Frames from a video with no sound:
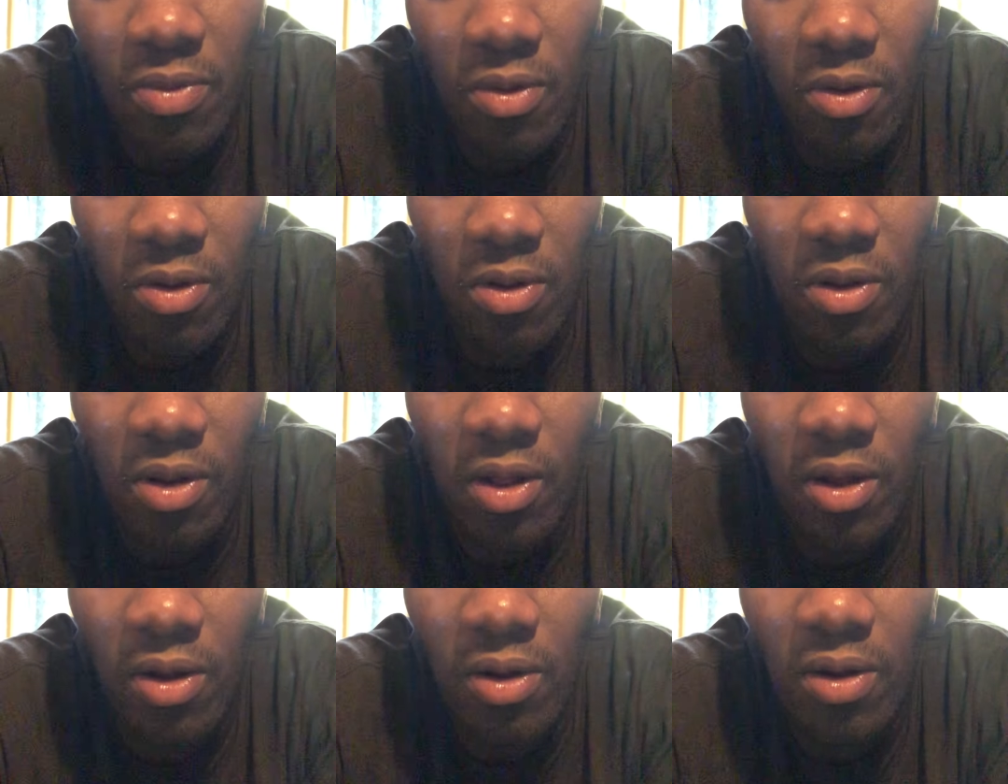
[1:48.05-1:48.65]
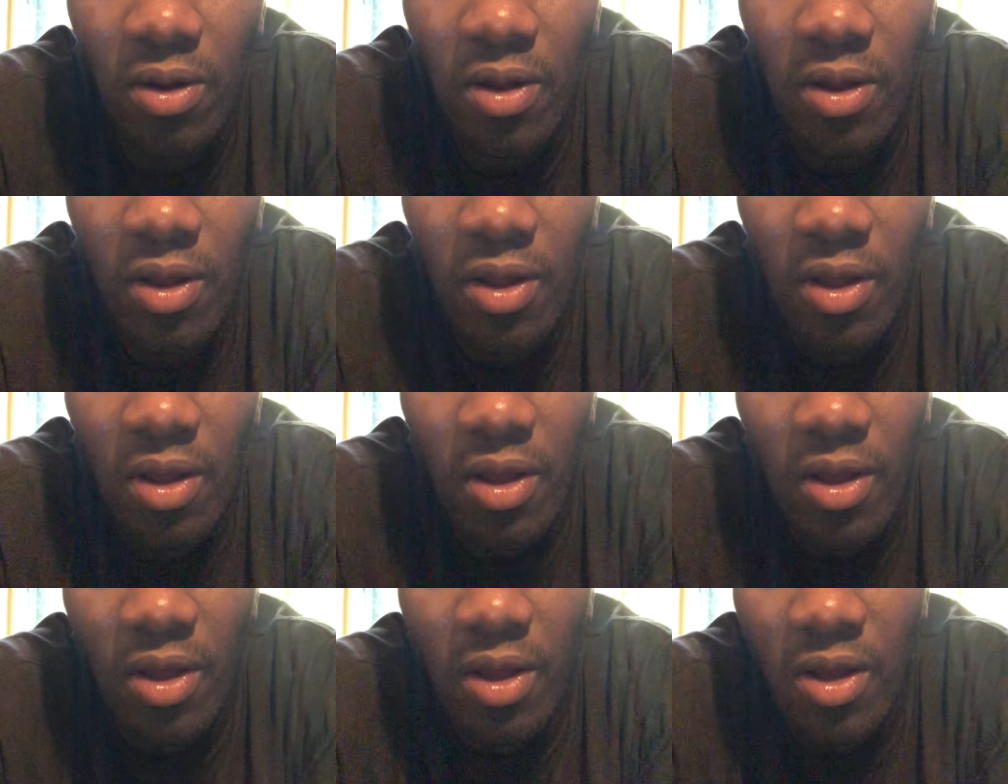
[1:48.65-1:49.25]
you know,
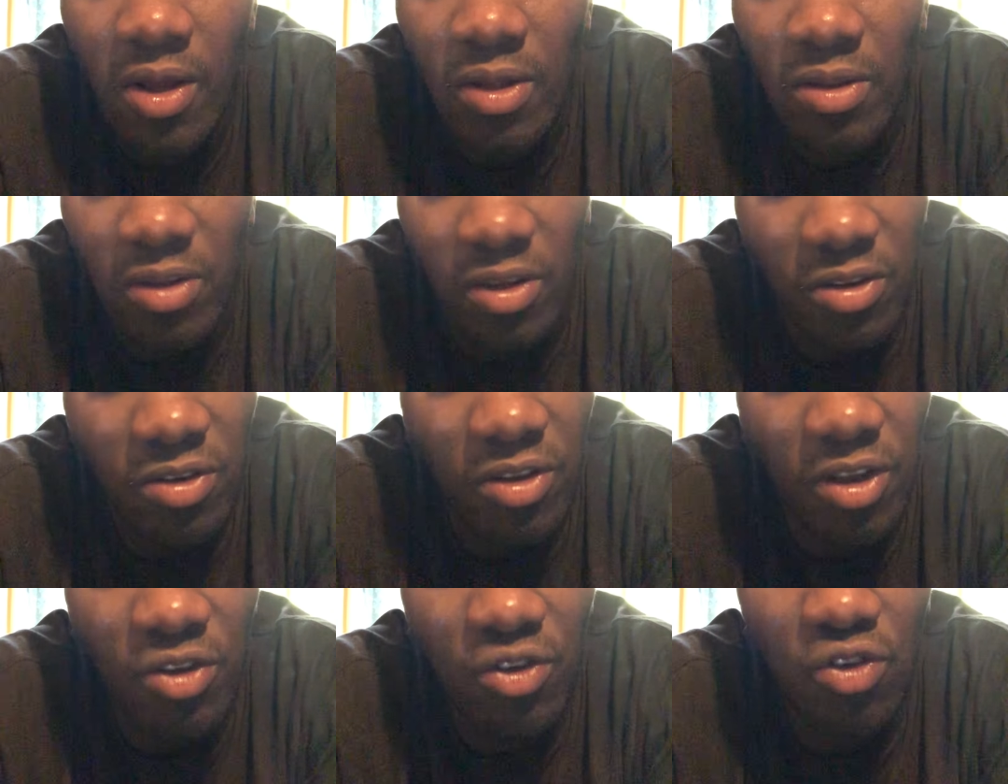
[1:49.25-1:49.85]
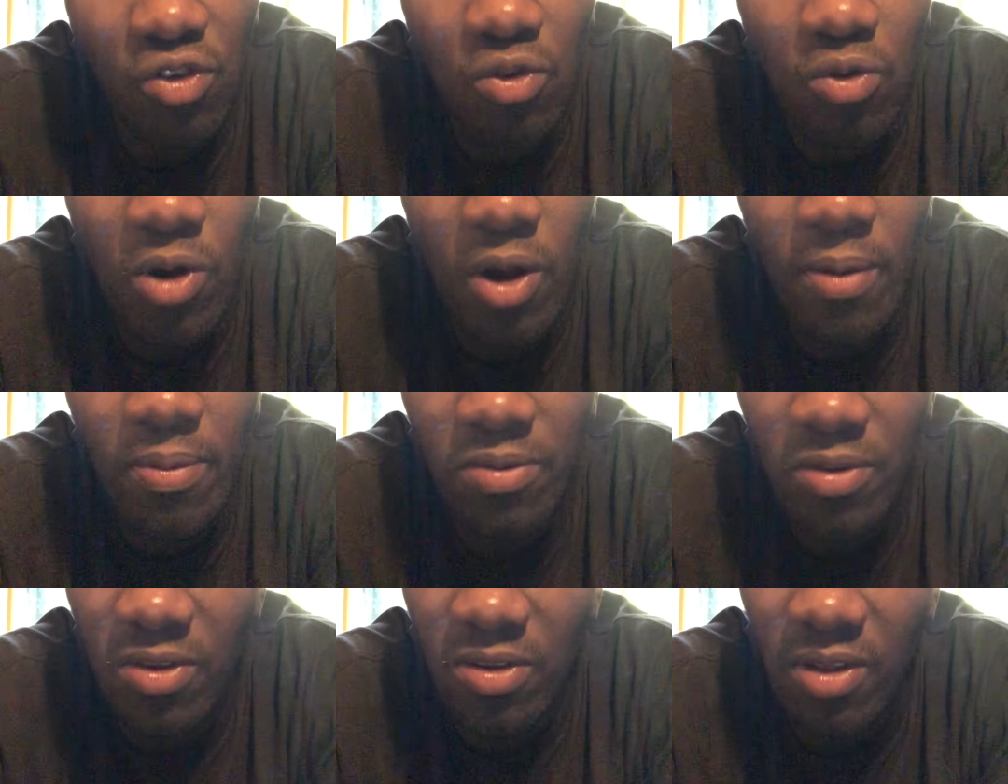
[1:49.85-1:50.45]
to set you
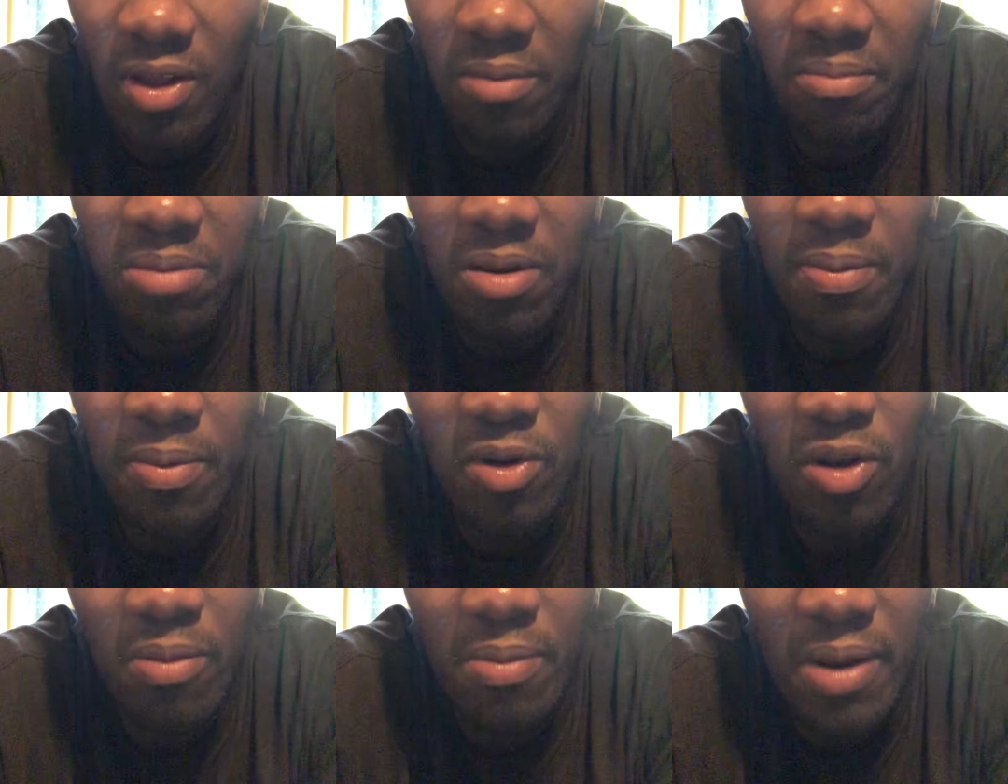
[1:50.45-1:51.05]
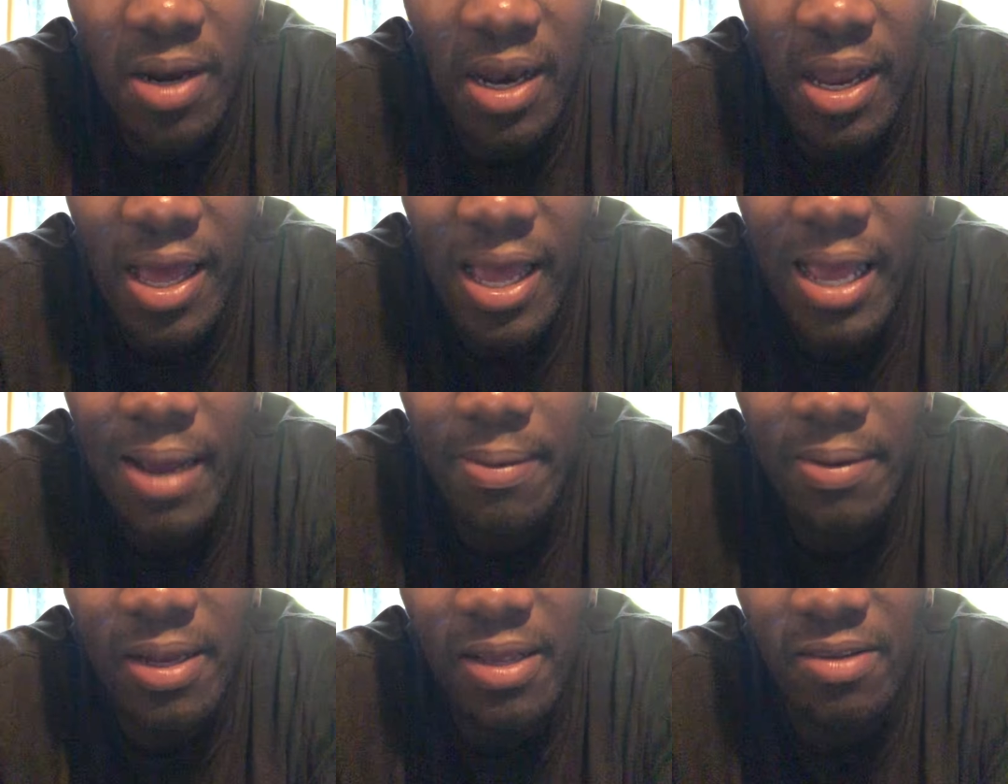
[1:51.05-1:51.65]
up. See, some people don't be
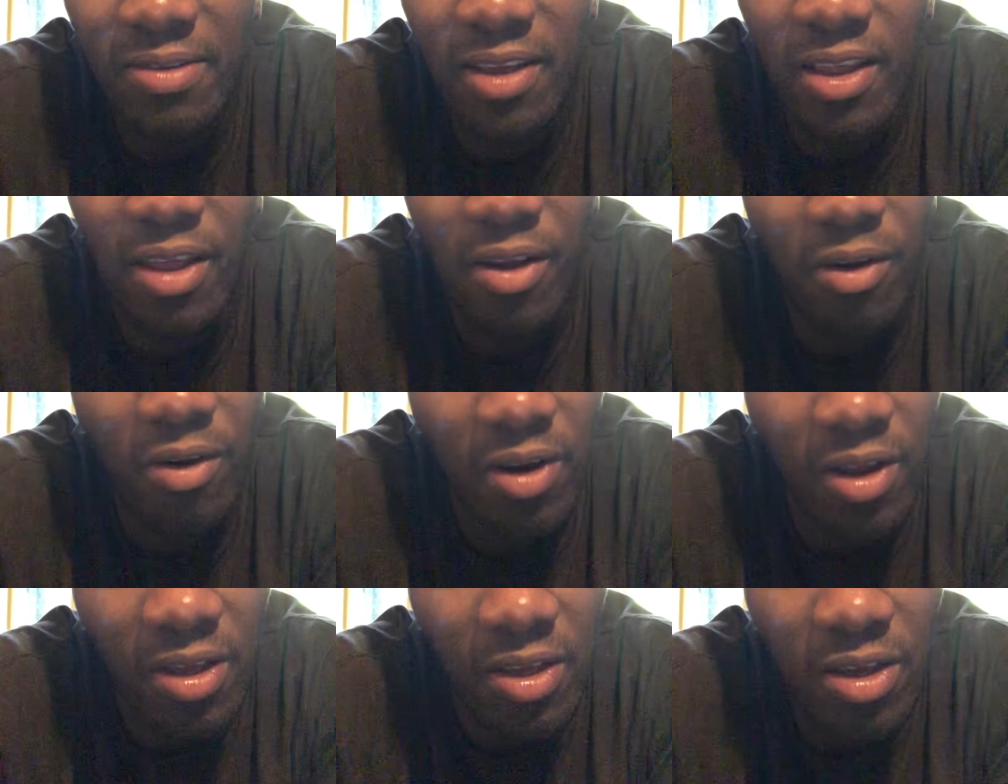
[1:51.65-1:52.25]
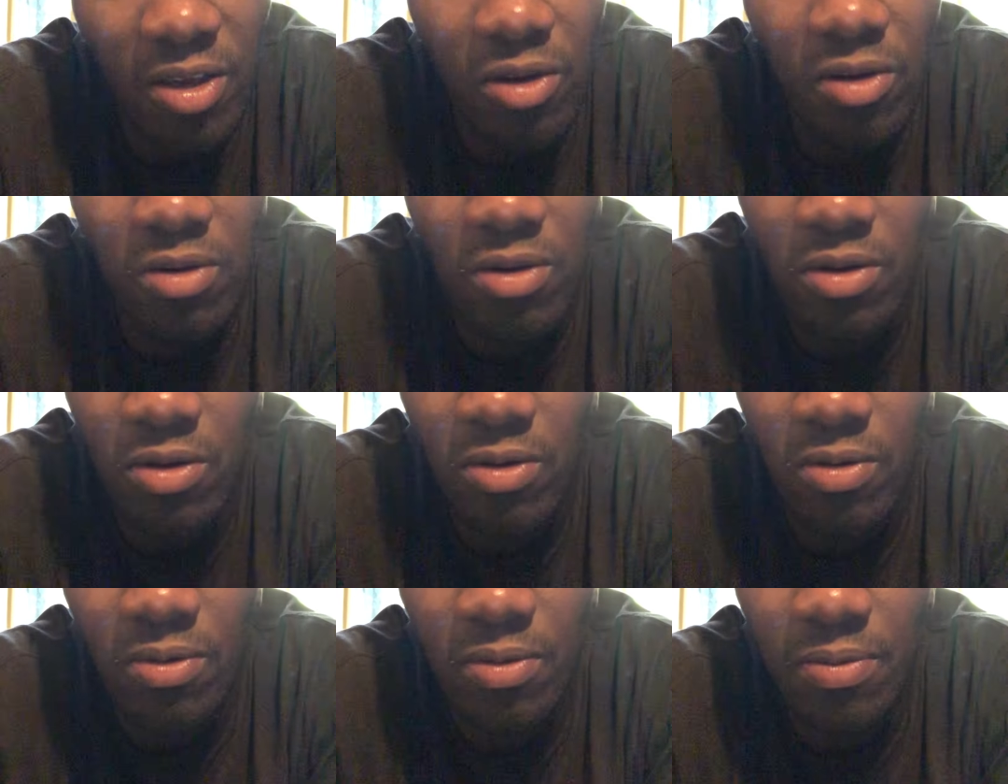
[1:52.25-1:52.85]
lying when they say they're going to kill
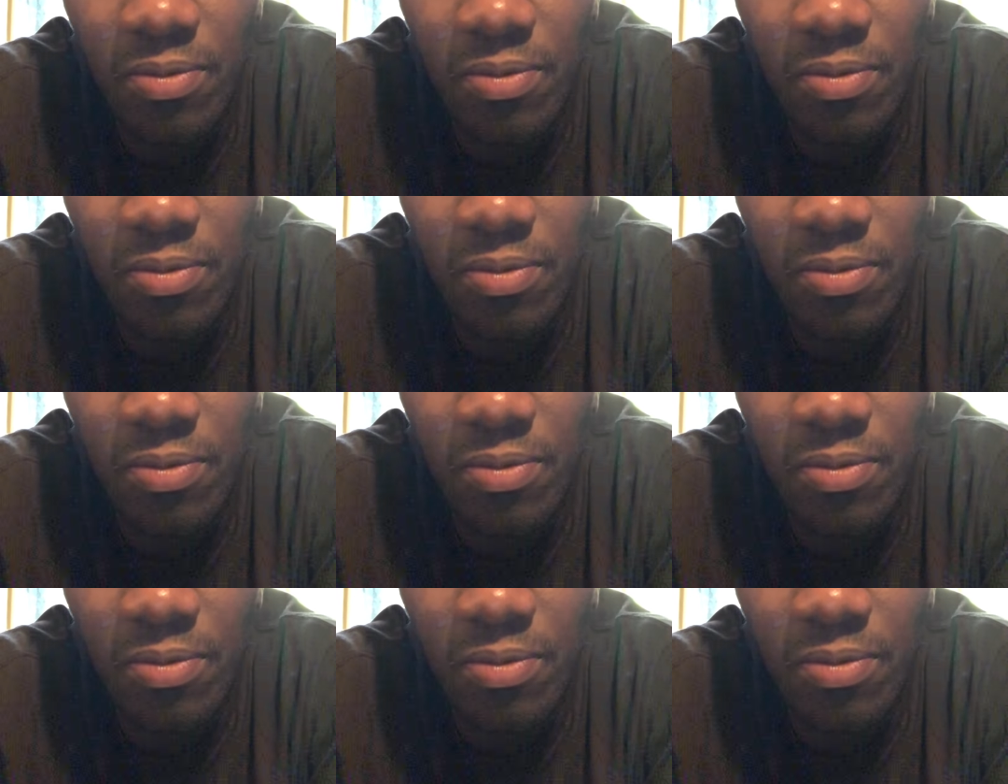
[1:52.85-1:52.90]
you.